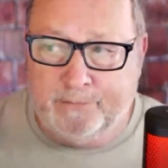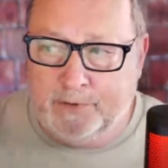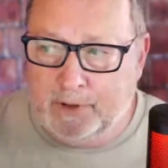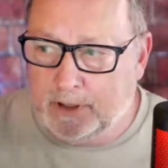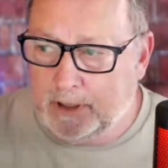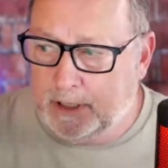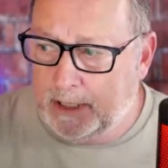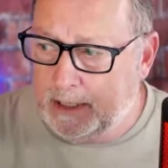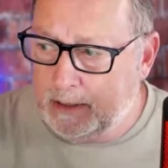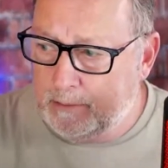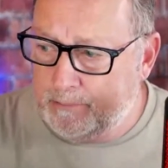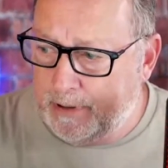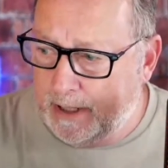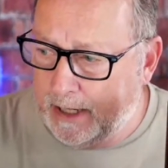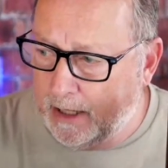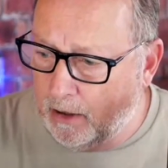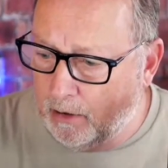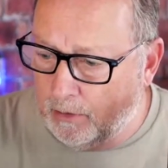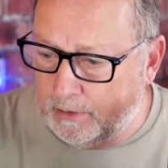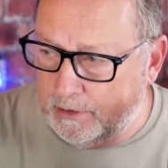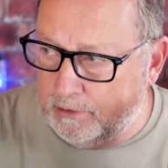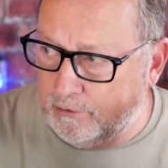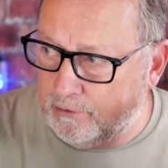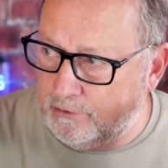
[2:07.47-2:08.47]
Lake
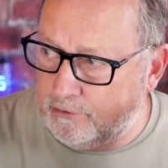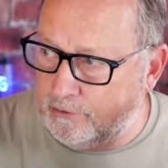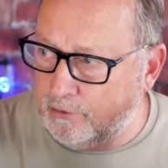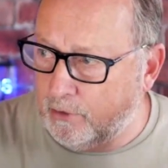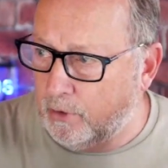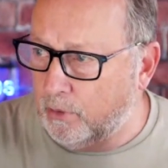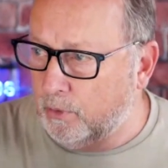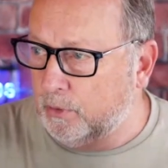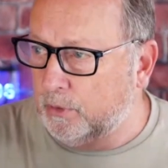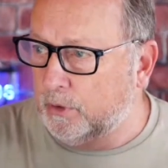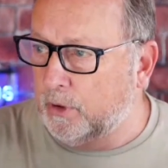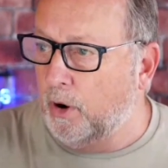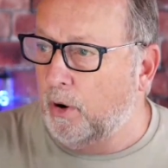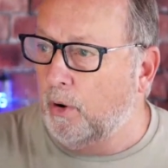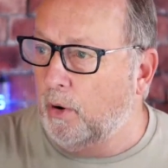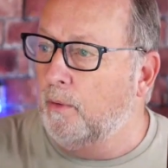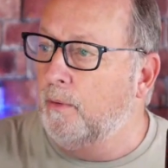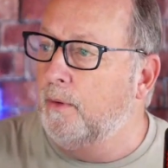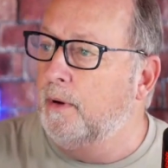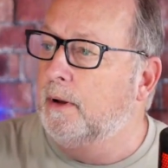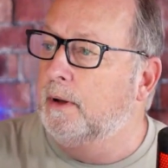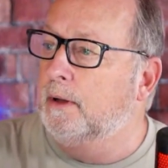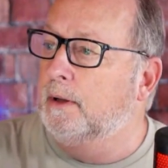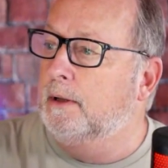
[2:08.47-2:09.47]
Powell is so low
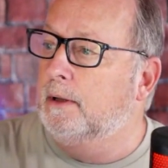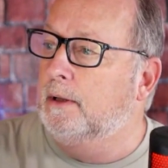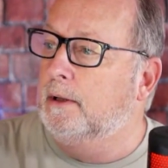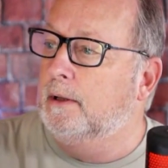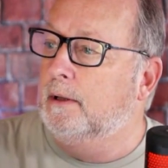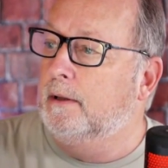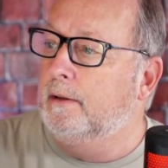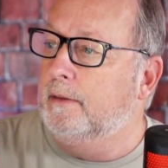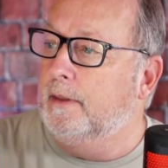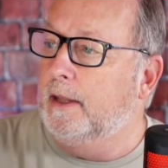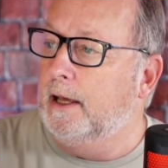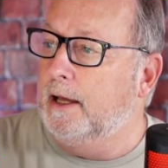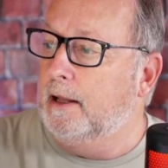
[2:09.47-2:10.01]
that